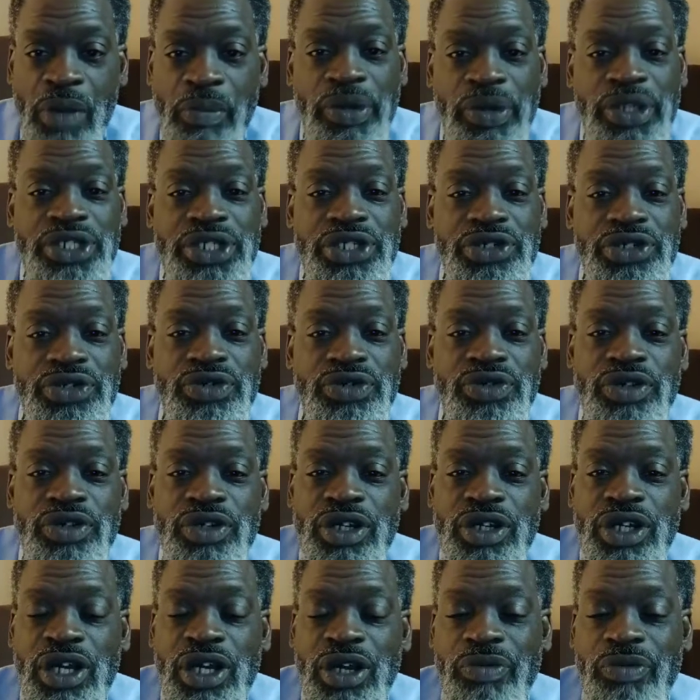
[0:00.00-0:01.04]
But I
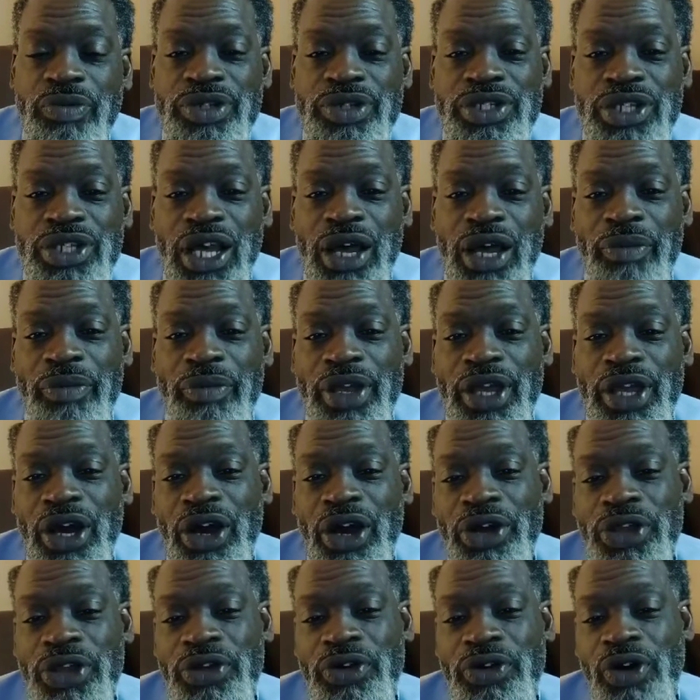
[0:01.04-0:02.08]
mean,
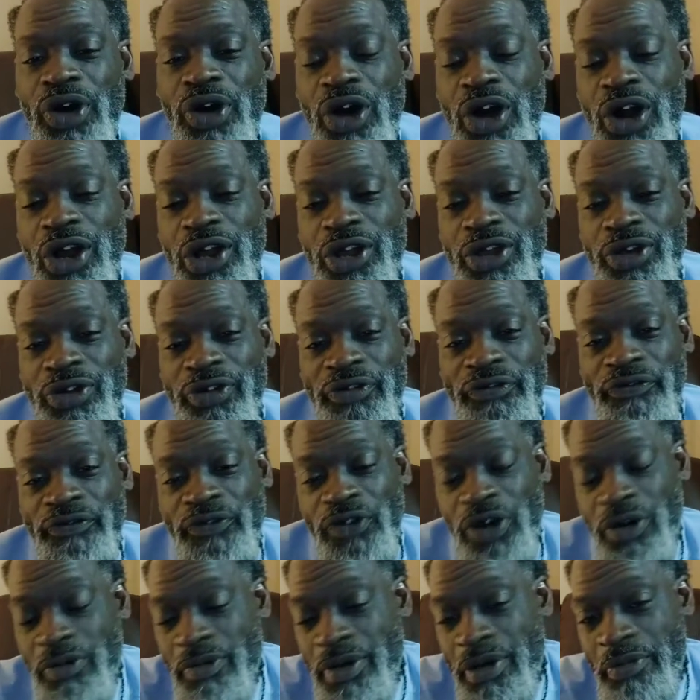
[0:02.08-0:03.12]
are you arguing
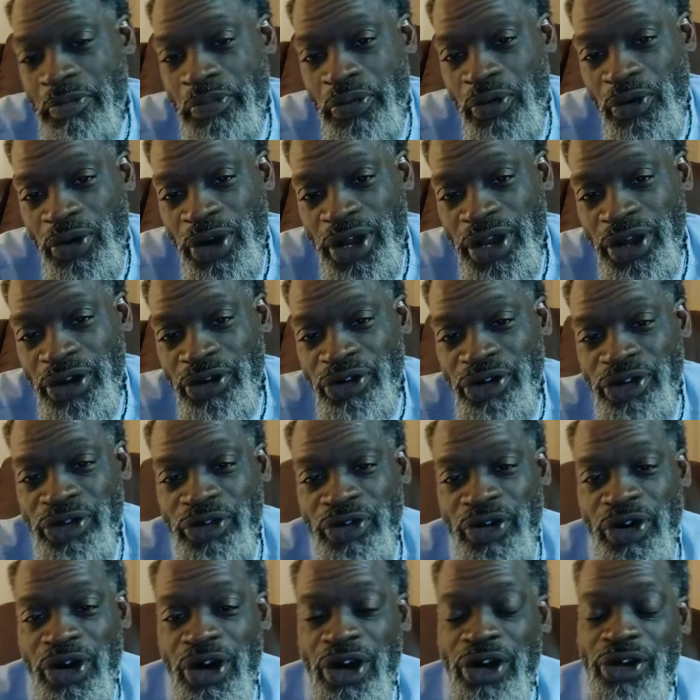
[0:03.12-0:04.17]
for my point or are
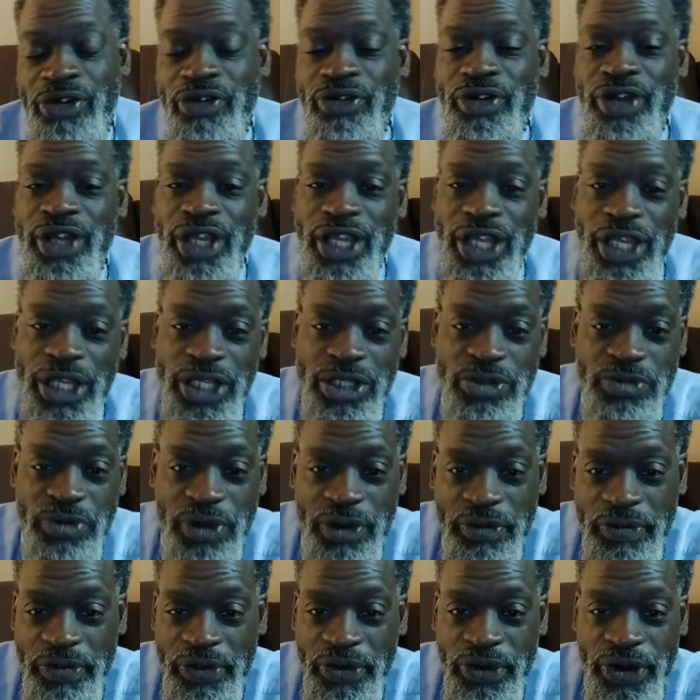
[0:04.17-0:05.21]
you arguing against
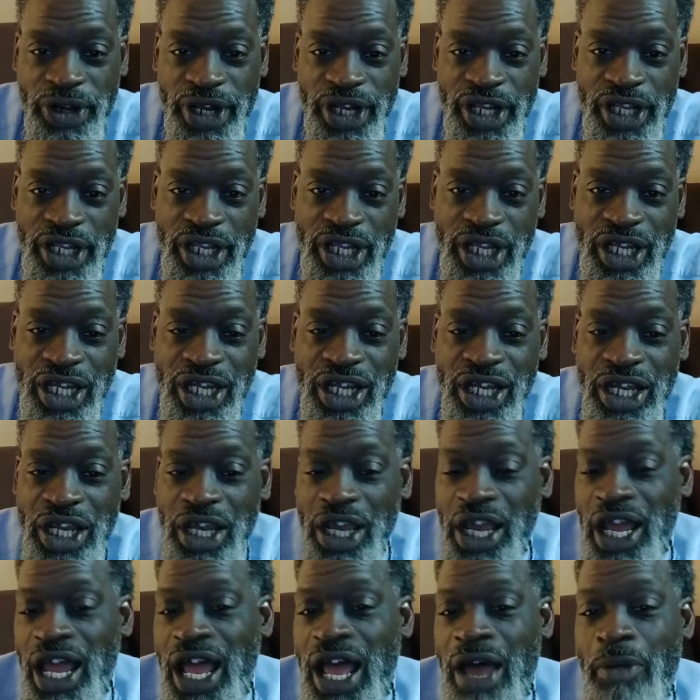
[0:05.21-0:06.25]
my point?
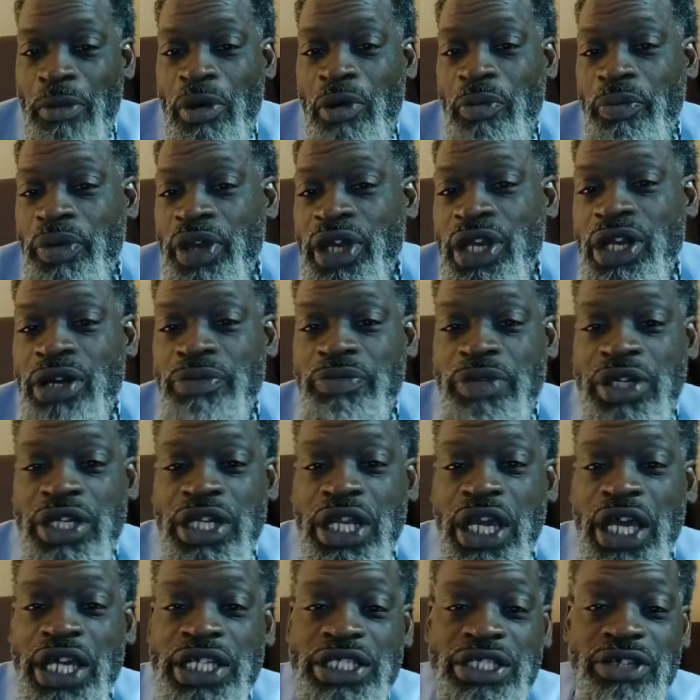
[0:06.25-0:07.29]
I'm gonna beat up the
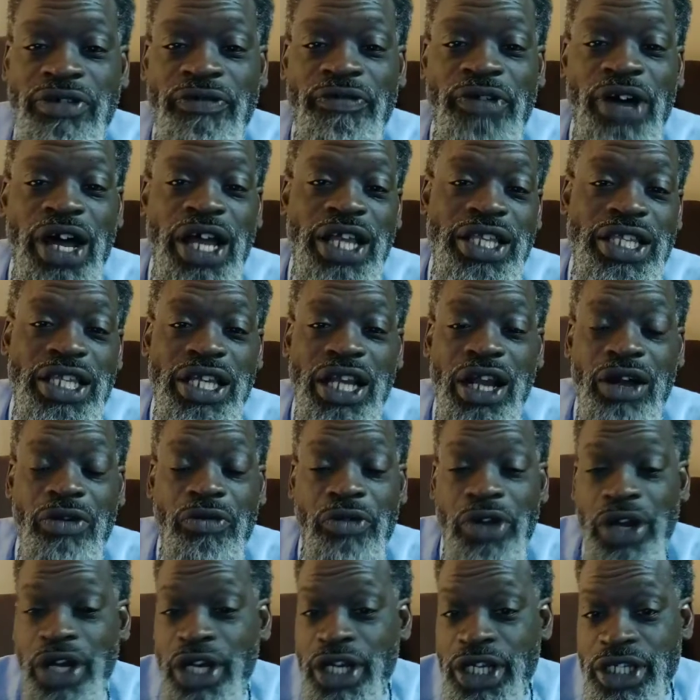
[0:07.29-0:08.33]
next savant that I
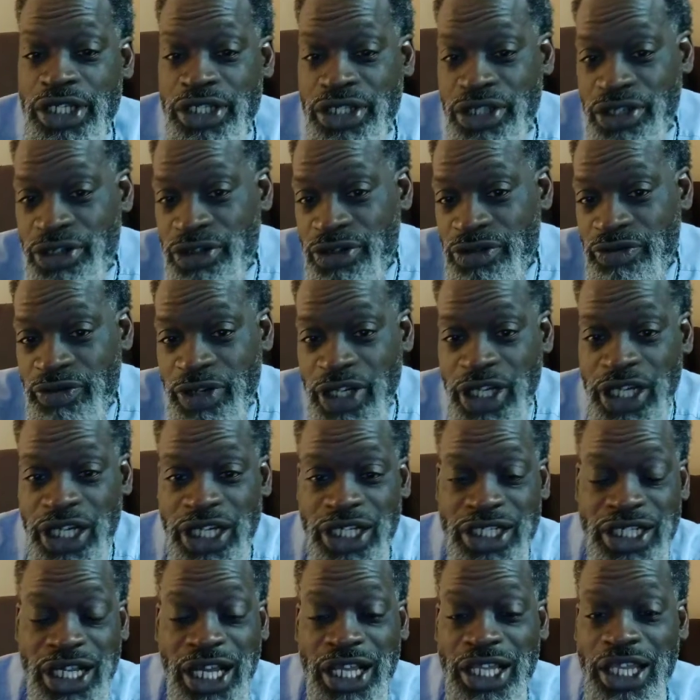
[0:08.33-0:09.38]
run into
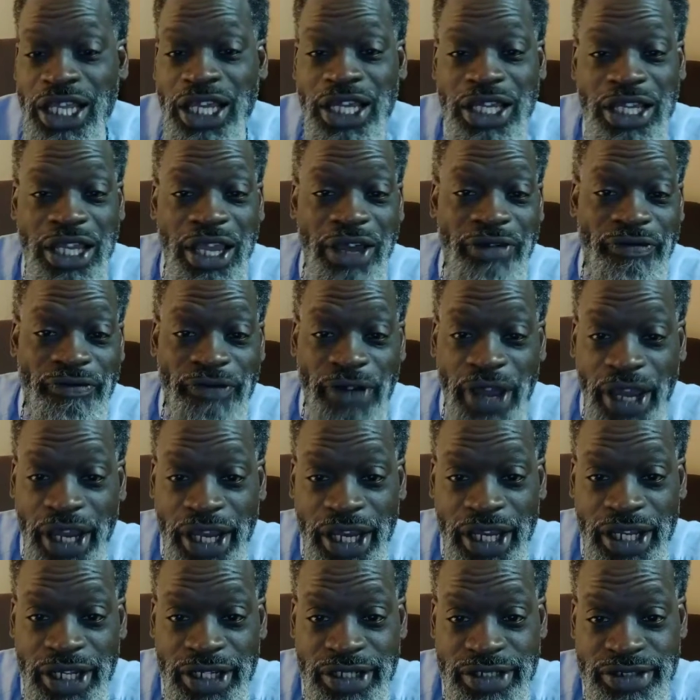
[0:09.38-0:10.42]
because I think they fake
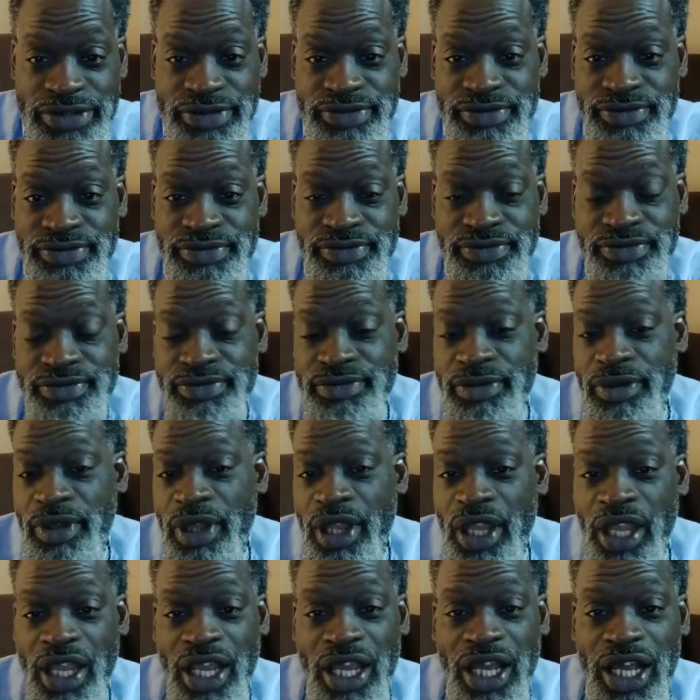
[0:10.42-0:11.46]

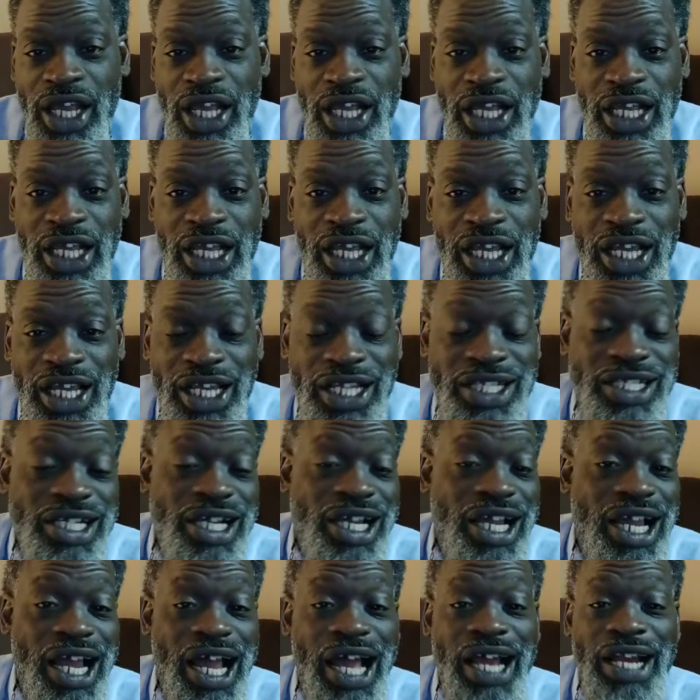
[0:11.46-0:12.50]
it. It's
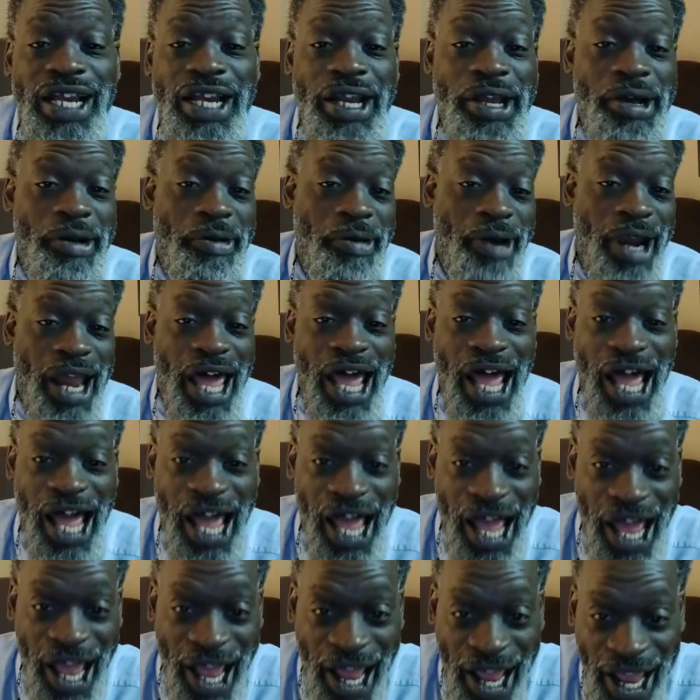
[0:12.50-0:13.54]
a goddamn
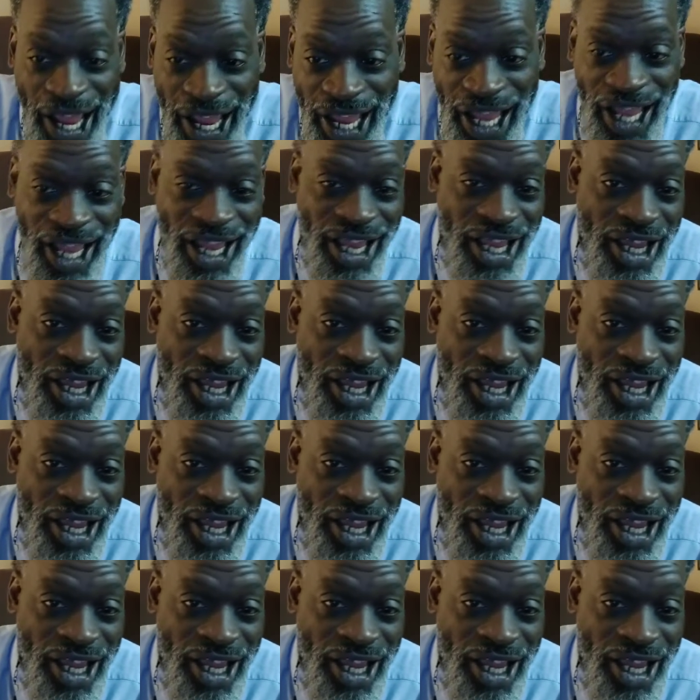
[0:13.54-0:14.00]
lie.